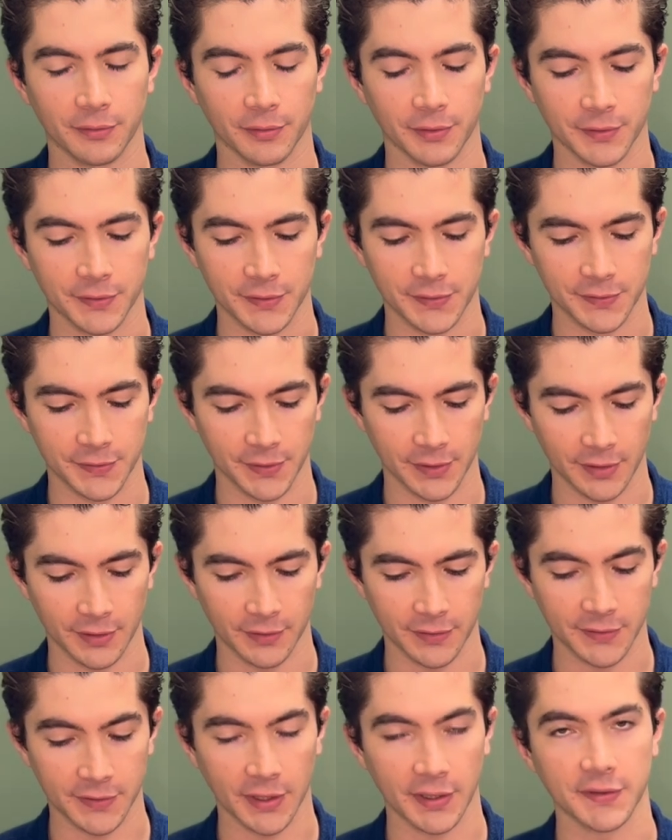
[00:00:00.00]
course, is
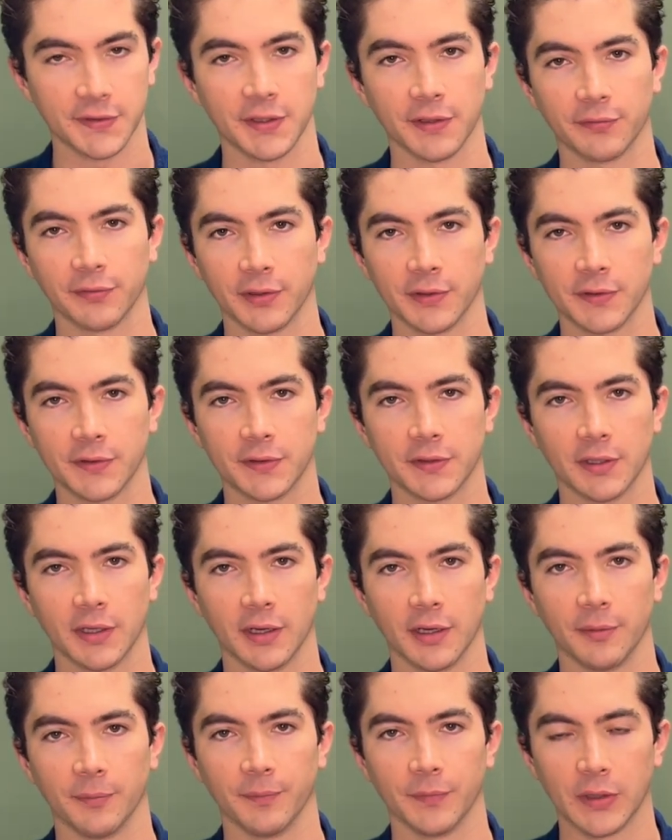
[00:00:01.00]
the size difference.
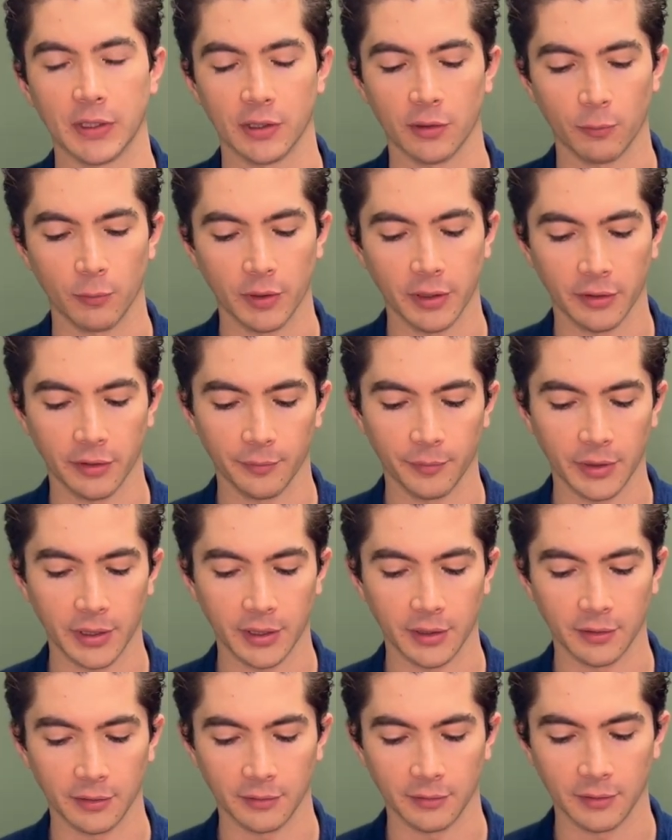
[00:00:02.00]
One of the
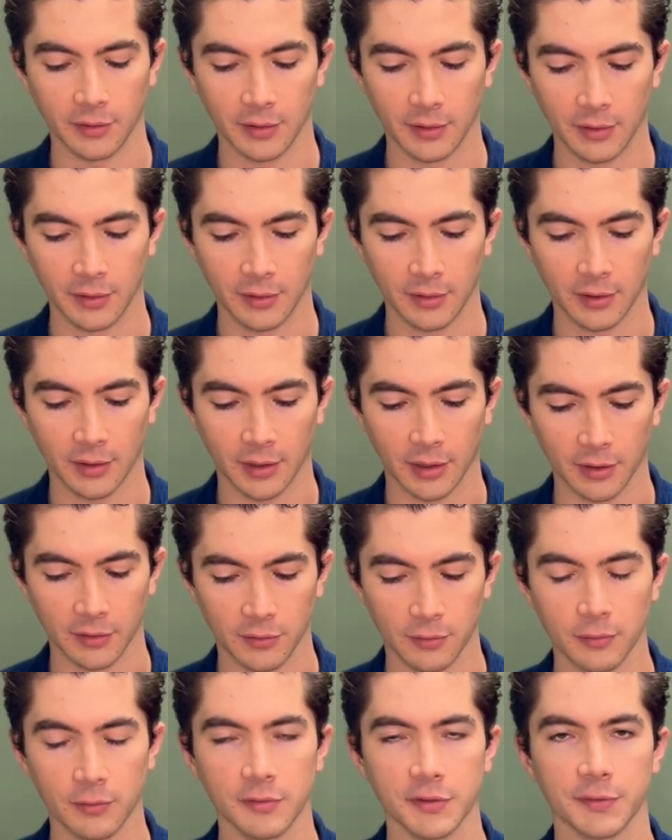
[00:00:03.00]
main
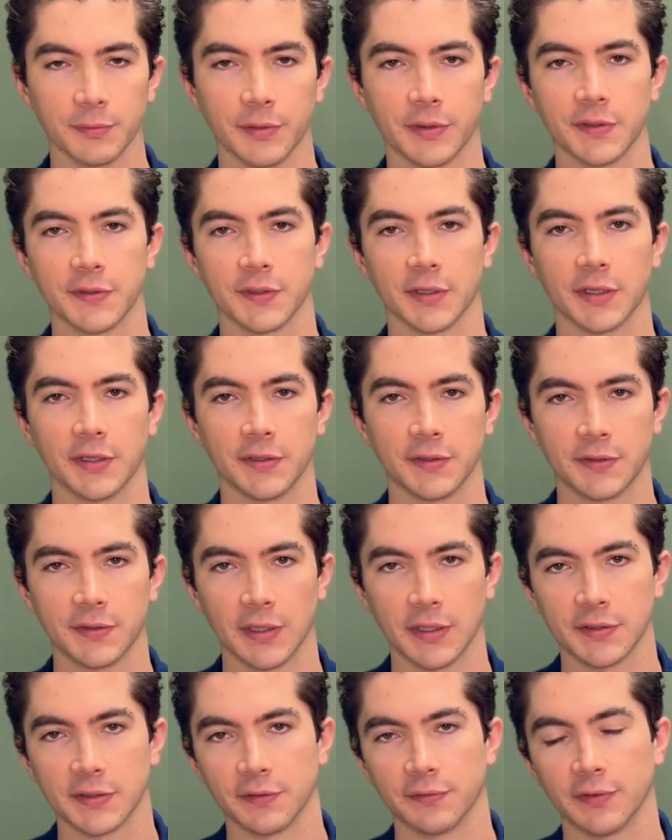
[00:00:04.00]
goals with the Zeiss
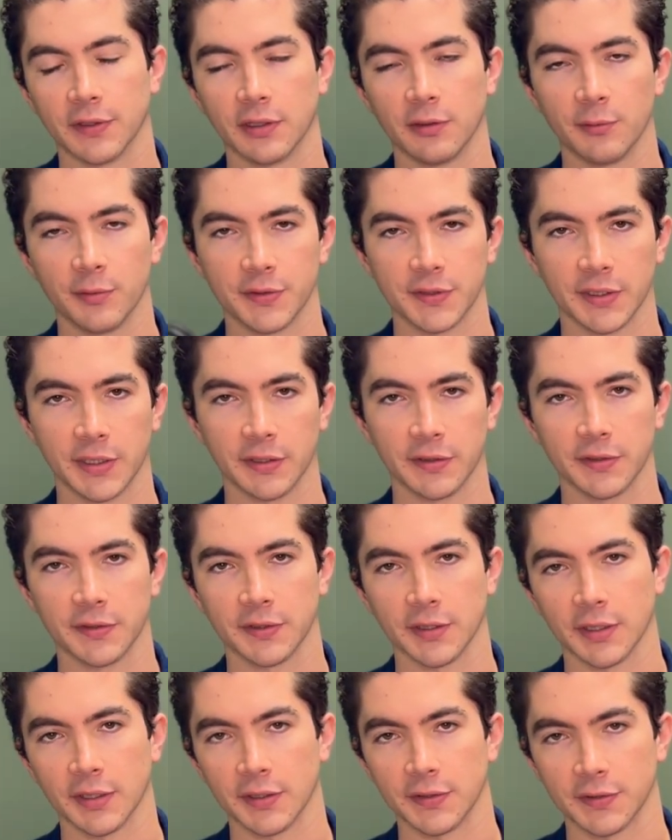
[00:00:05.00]
SFL was to get the
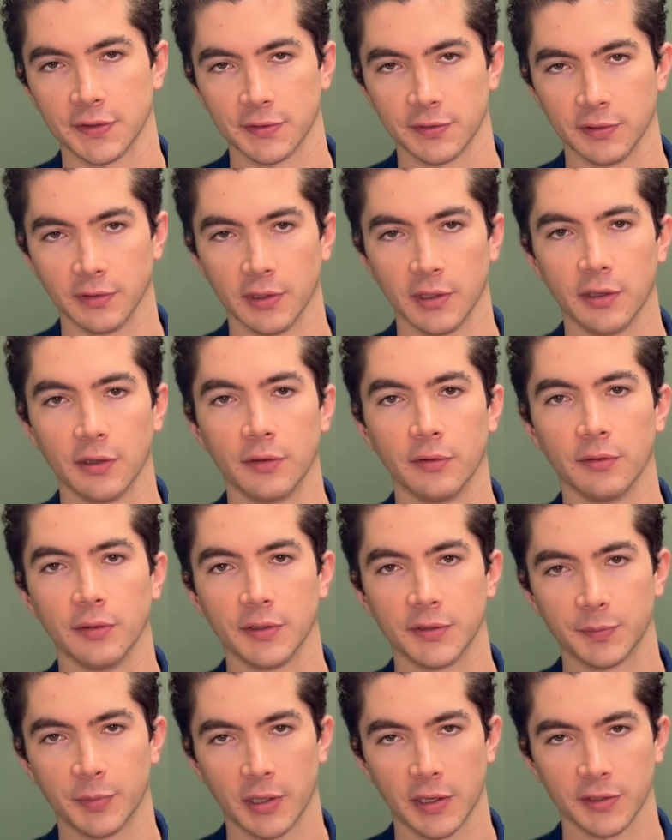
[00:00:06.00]
size as low
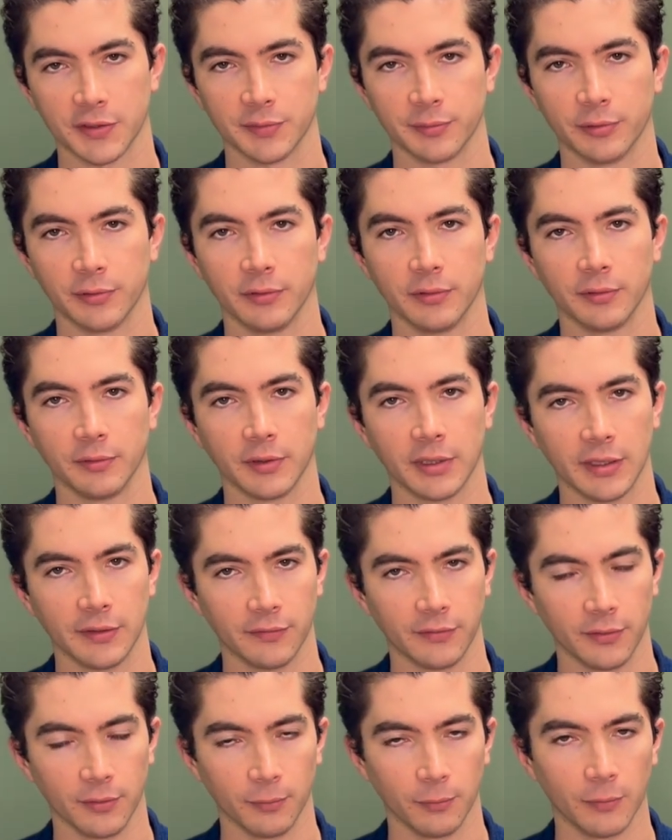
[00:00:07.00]
as possible,
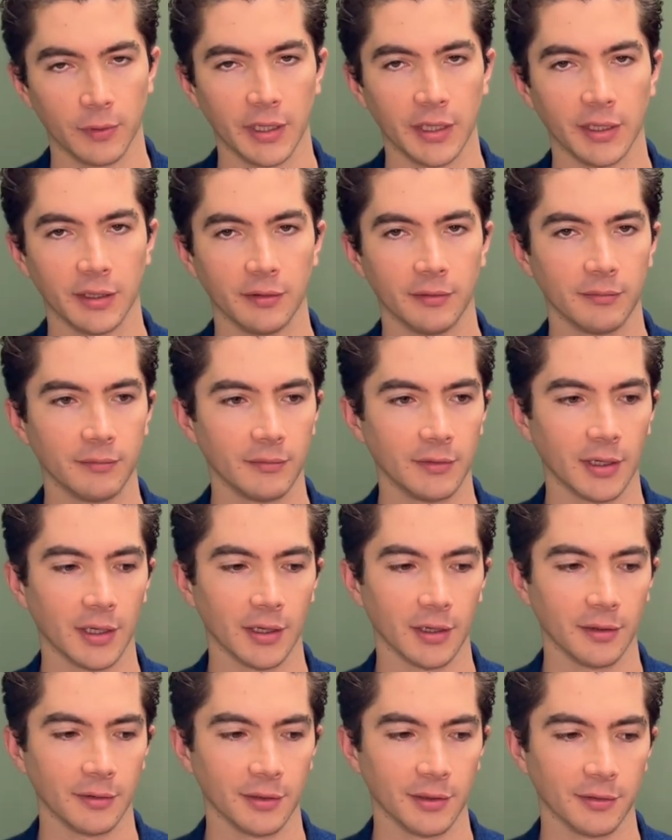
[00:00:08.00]
give the weight,
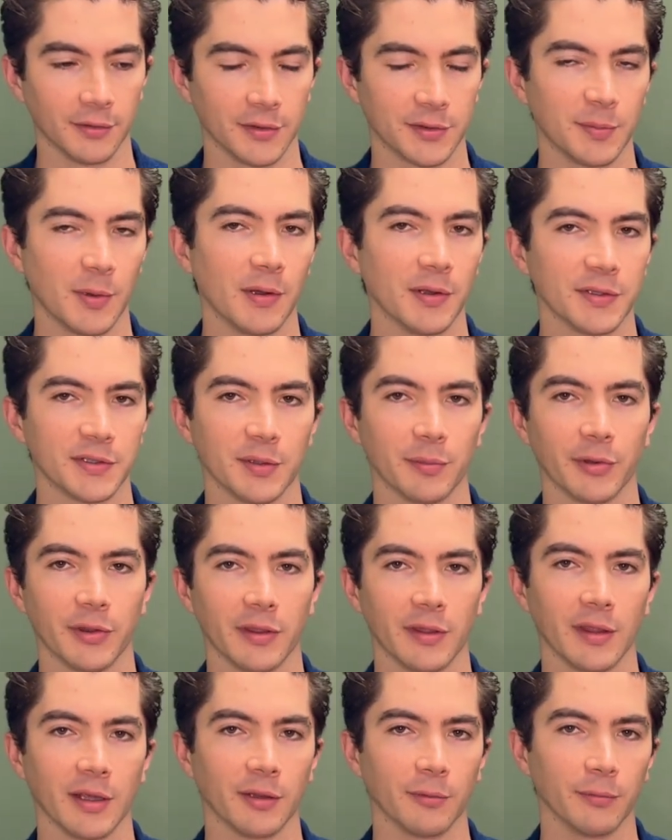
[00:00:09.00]
the smallest number
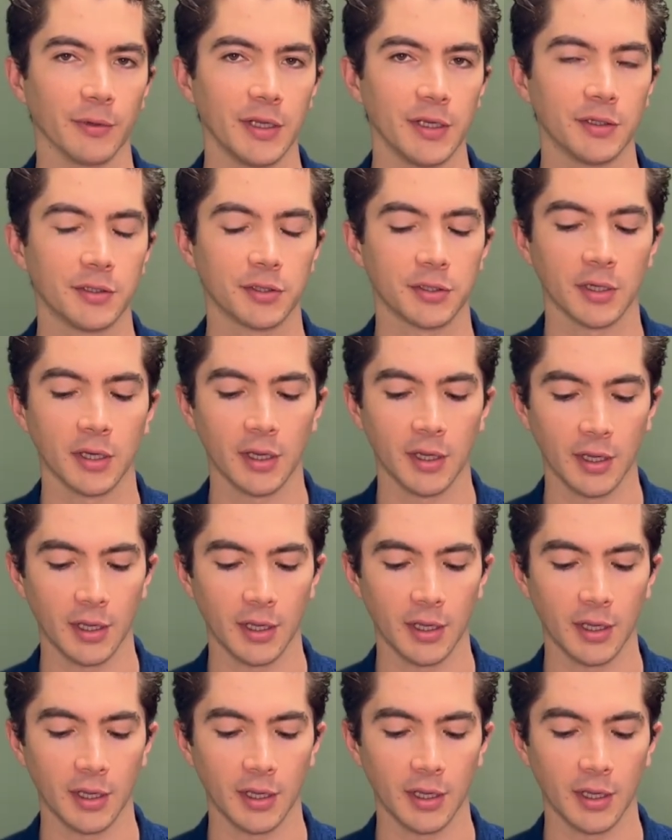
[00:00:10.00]
that they could reach,